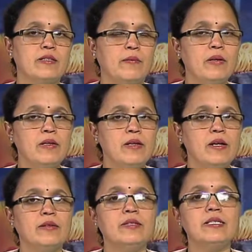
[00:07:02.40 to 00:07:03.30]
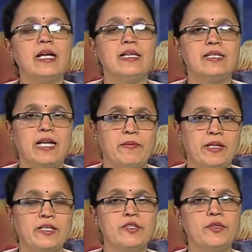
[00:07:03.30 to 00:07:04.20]
stomach this enzyme
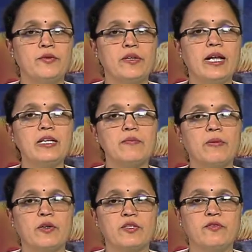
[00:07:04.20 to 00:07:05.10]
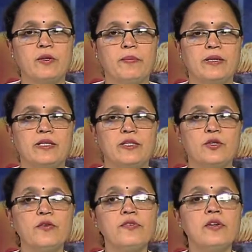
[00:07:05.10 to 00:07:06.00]
gets neutralized because of the
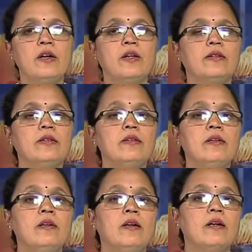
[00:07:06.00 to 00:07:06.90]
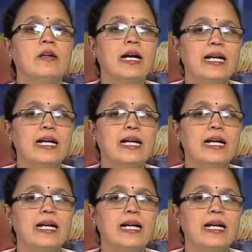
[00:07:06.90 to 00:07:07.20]
presence of the uh,